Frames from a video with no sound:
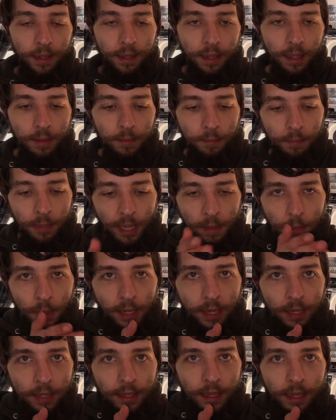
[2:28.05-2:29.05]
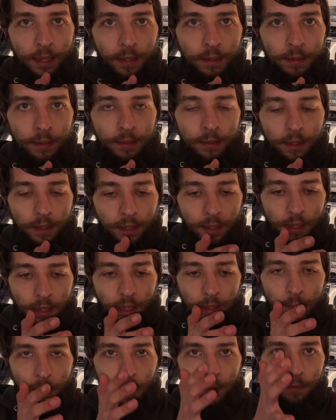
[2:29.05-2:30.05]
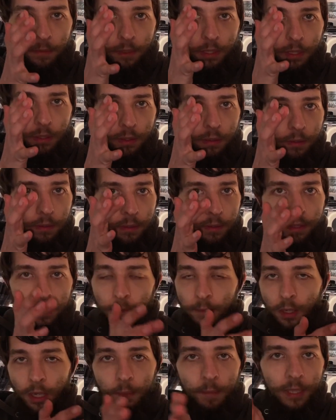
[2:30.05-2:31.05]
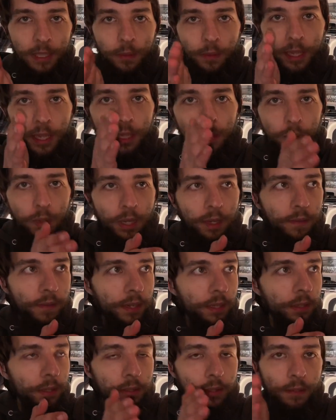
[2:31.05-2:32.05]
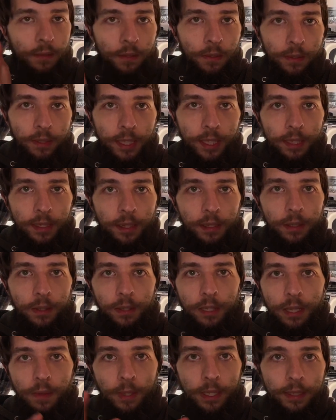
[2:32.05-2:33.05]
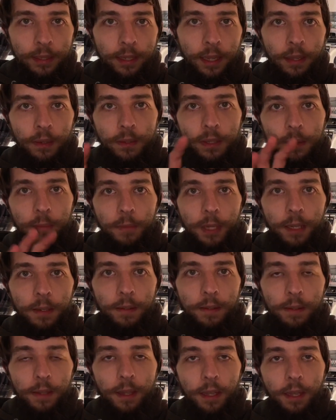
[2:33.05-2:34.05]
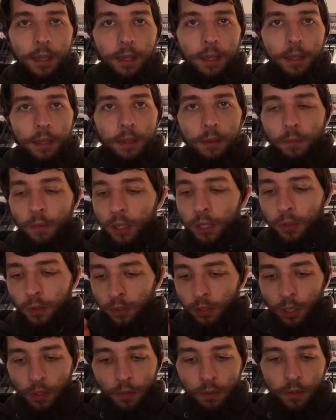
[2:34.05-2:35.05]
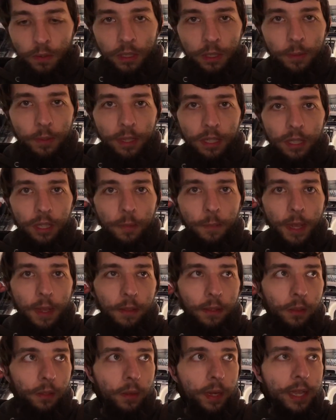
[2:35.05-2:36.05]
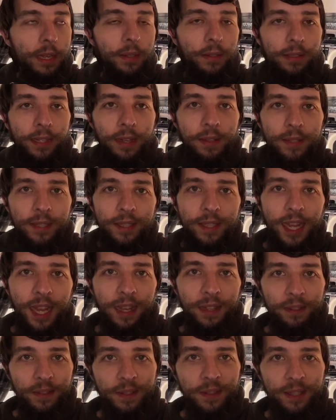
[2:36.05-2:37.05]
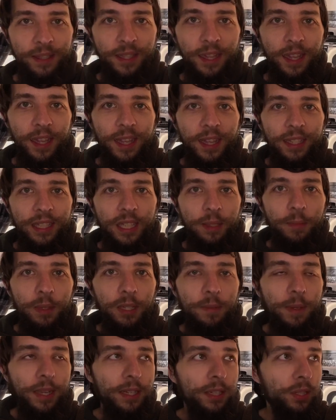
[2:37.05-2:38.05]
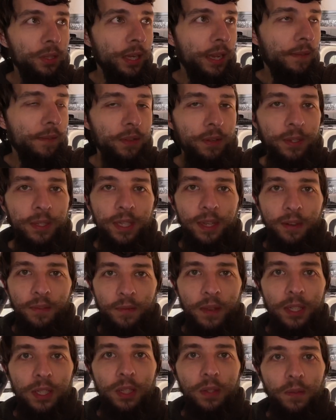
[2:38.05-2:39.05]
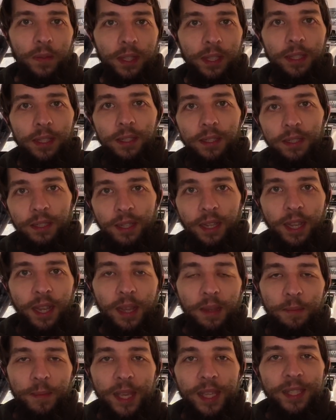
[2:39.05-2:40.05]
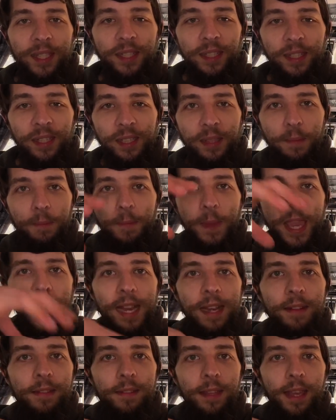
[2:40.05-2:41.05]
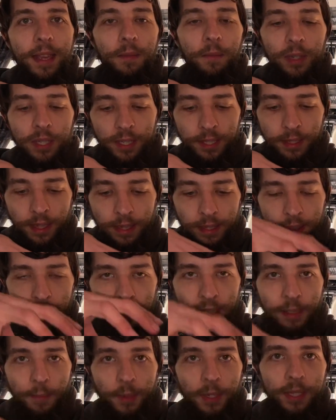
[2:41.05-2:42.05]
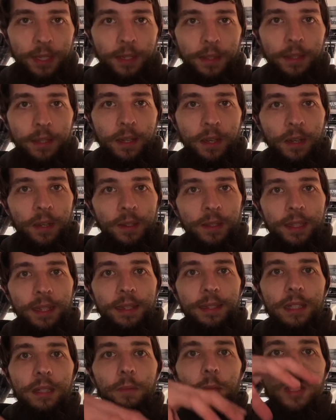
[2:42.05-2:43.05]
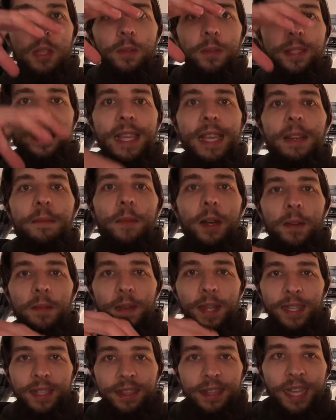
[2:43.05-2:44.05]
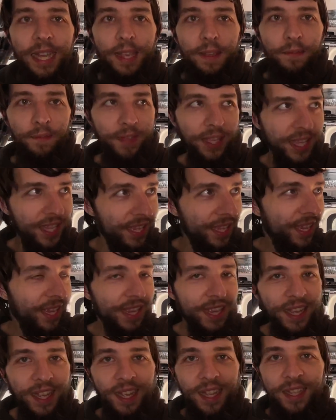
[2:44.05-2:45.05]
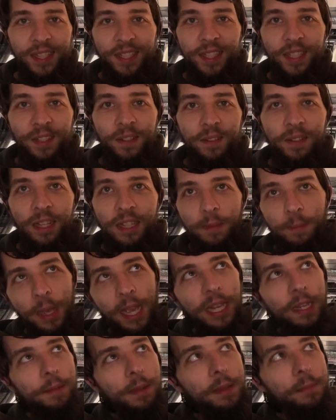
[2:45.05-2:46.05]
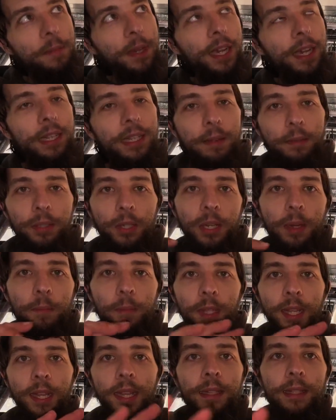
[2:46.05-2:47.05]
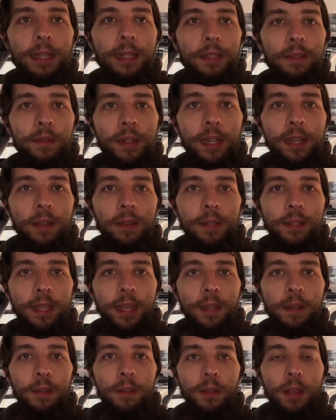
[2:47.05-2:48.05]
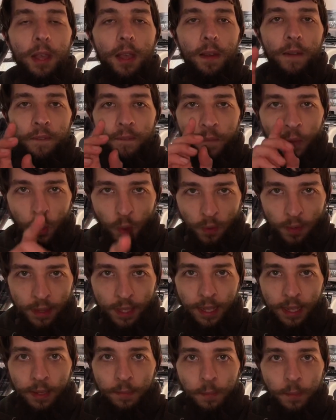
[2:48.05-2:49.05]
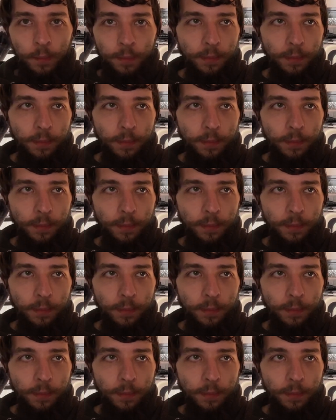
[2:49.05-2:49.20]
and by putting down about somewhere in between $1,200 to $1,300 US a month, which will total to about $300,000 to build my traveler's adventure village. Basically, the main thing, which is like 60% of the cost, is the museum of my life. So in the back of my mind, I'm trying to plan these videos out for that.